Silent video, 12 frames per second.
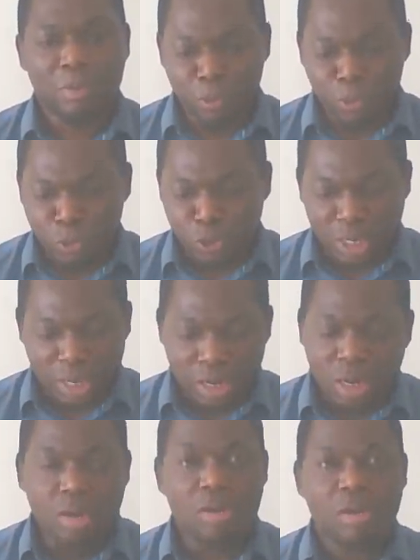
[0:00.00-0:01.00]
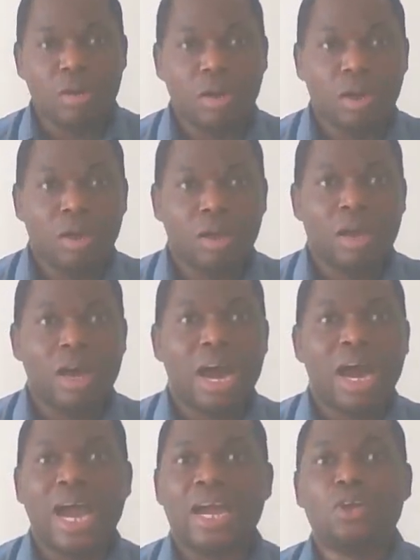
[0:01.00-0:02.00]
People who say, "Oh,
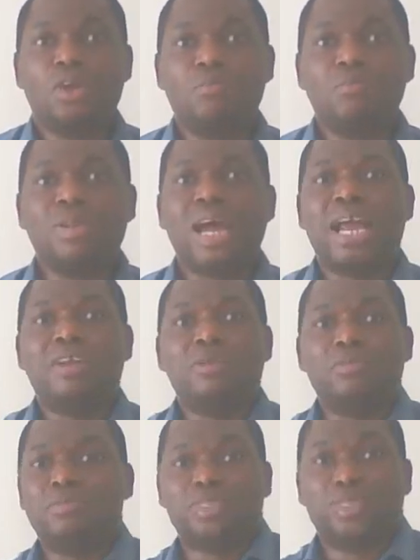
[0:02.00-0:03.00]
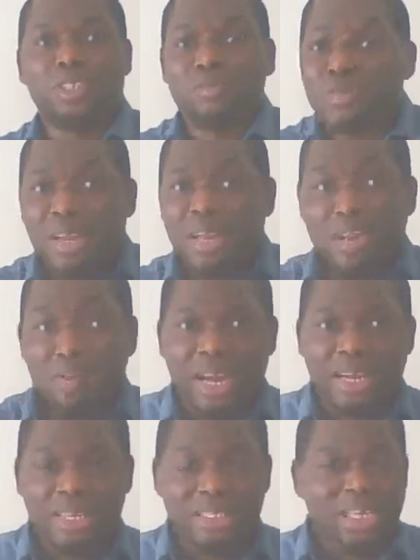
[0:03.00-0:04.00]
I don't see
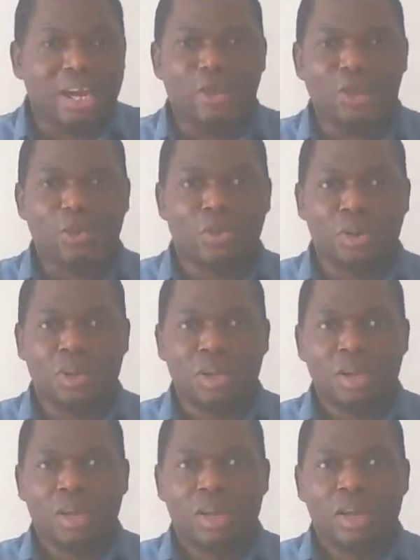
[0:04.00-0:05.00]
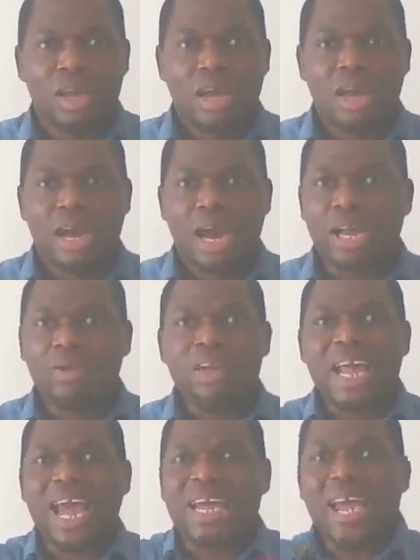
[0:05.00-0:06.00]
Libra," they tell you, I
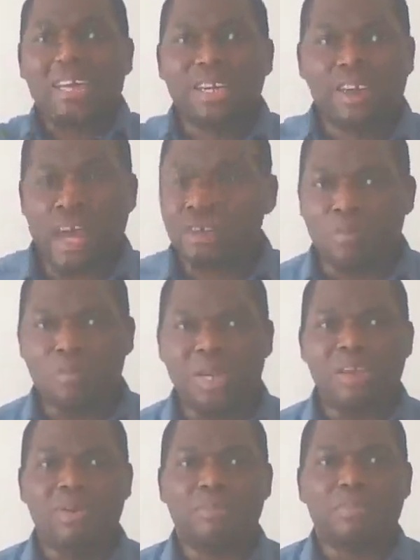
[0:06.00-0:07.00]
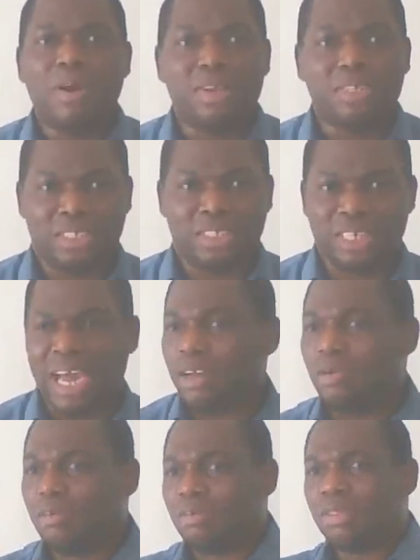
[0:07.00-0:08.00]
don't believe in politics.
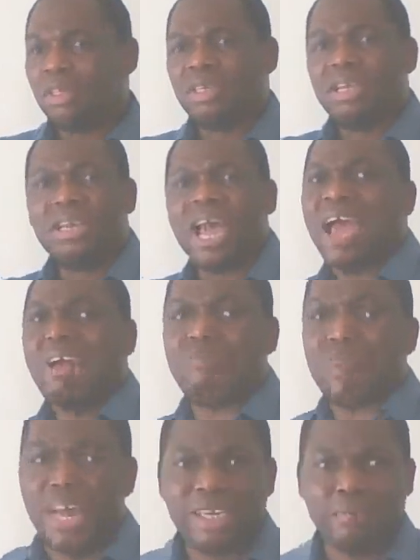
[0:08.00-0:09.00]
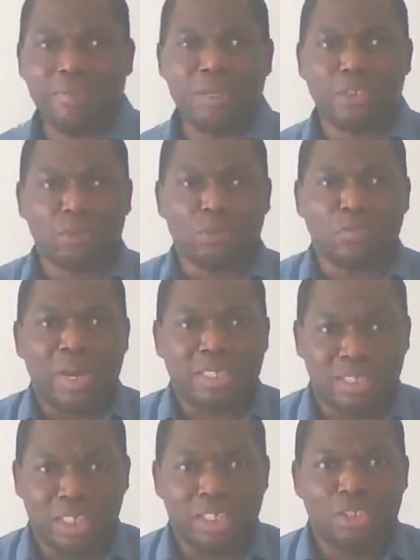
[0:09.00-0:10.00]
I don't love any political
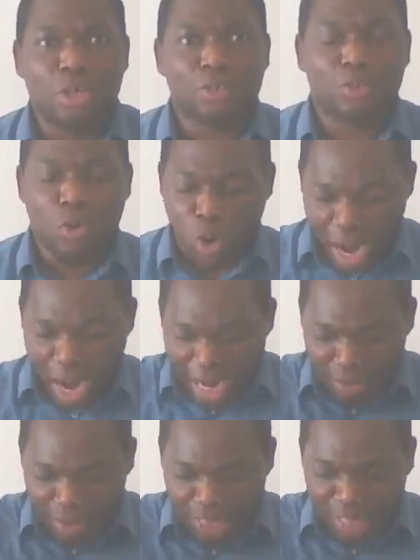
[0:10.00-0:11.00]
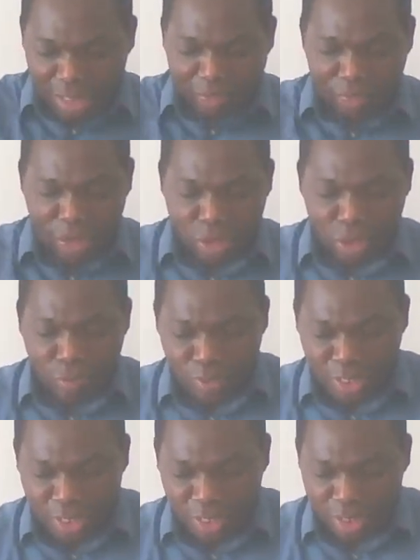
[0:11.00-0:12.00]
party. Idiot, go and read the
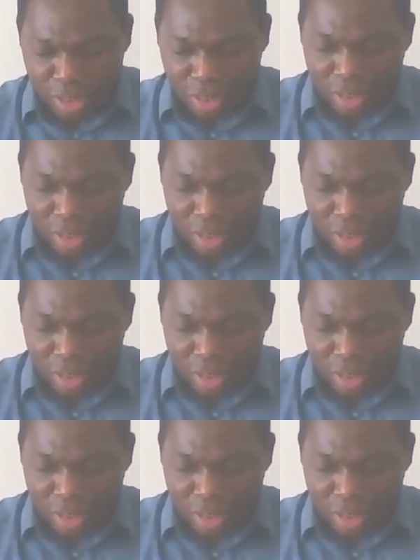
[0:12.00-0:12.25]
philosophy,